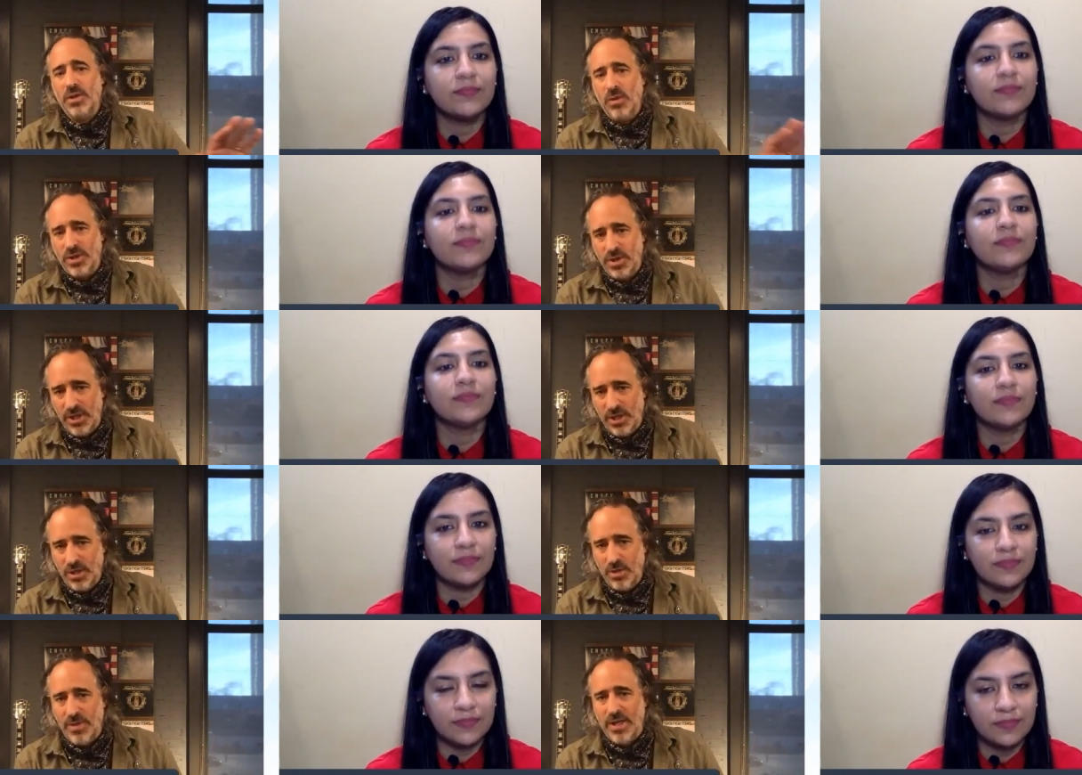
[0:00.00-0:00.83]
Speaker 1: do what you need
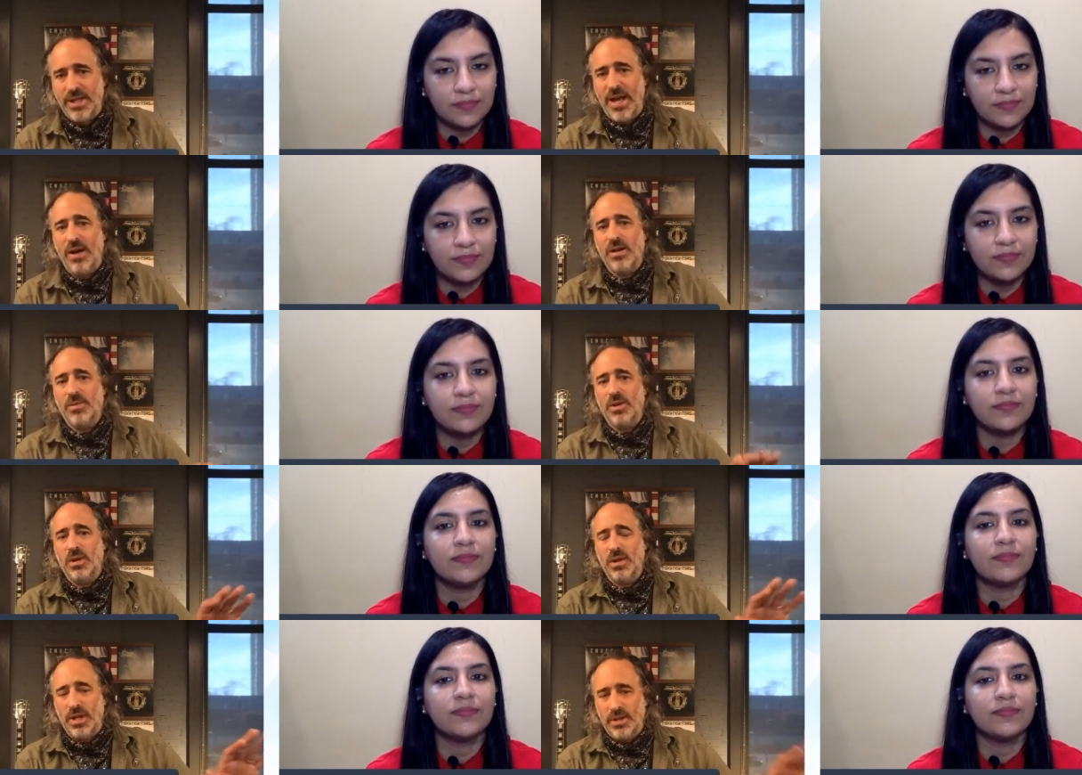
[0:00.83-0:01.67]
to do, be
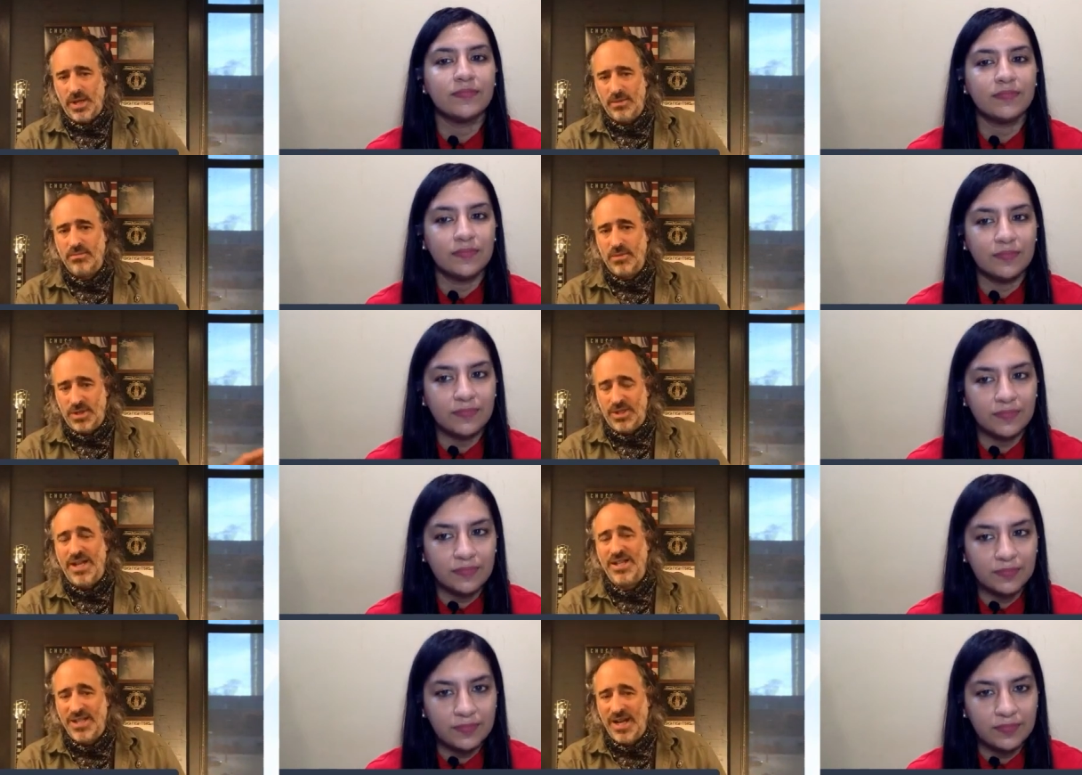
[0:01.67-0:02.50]
accountable, and, and
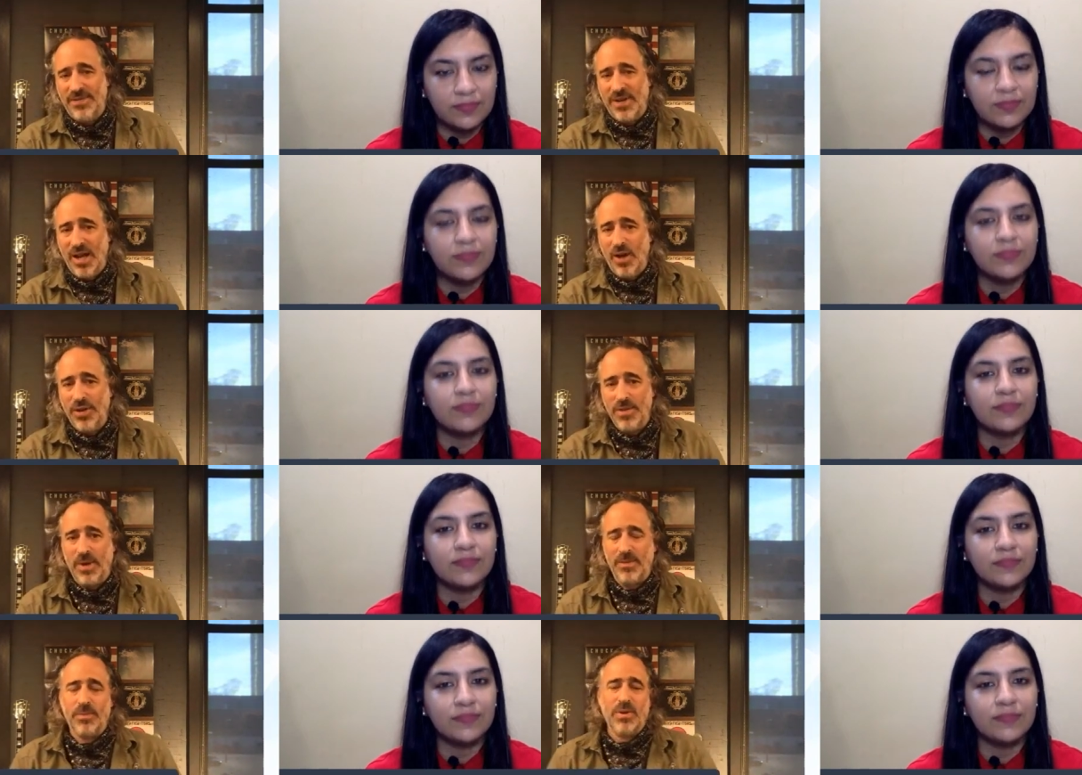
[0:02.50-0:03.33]
stay safe and healthy.
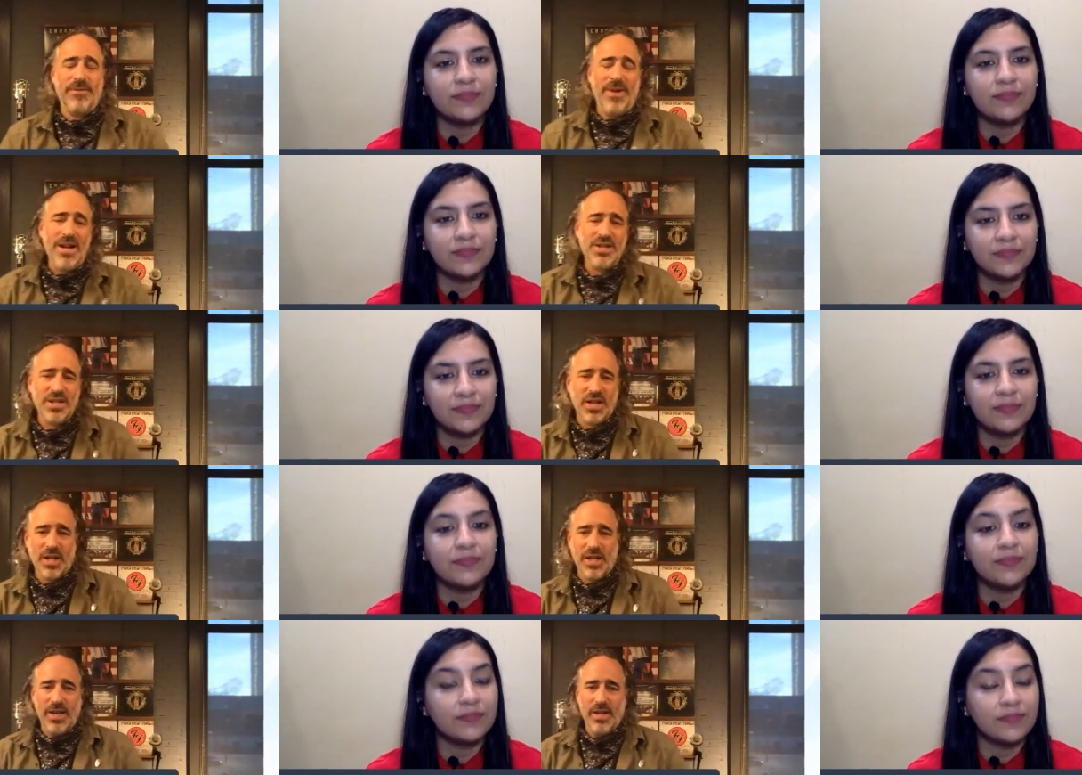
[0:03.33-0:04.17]
But
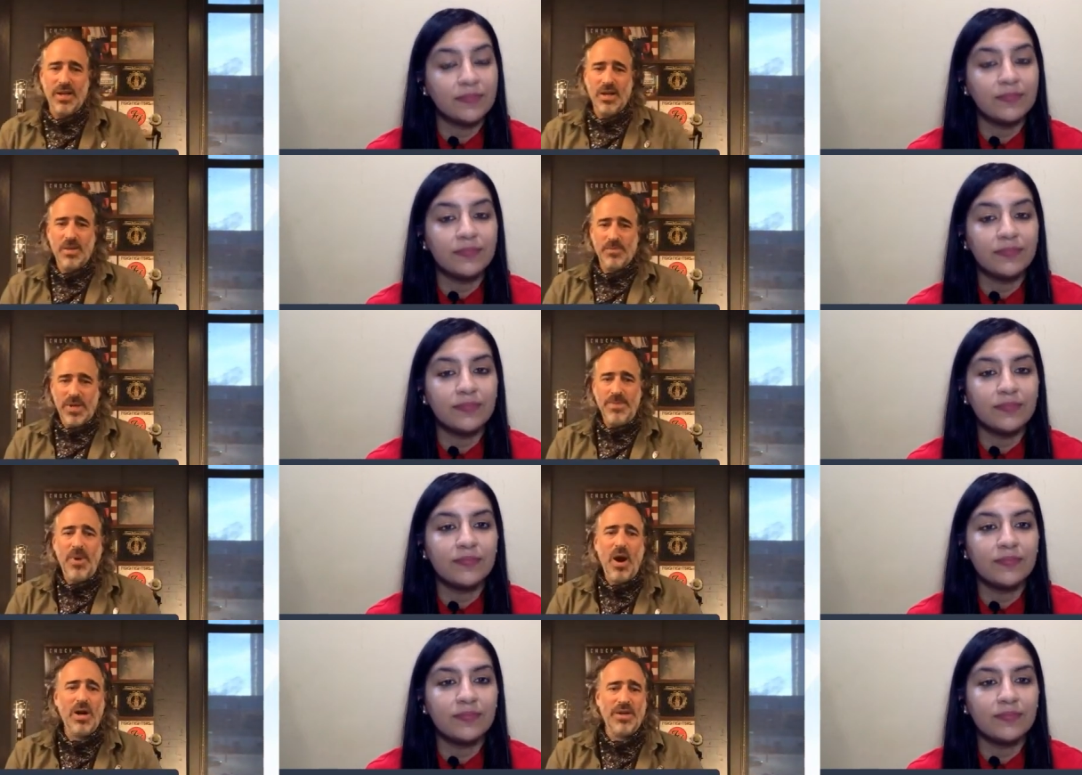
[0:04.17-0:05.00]
professionally, be
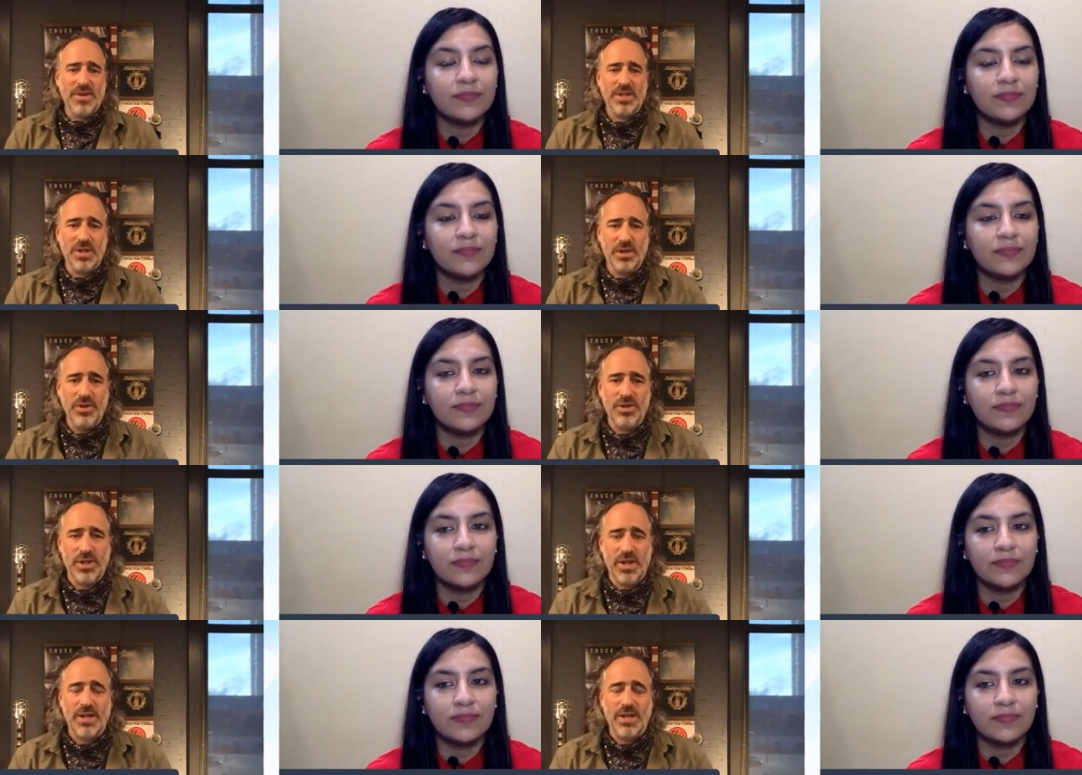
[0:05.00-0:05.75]
part of the solution.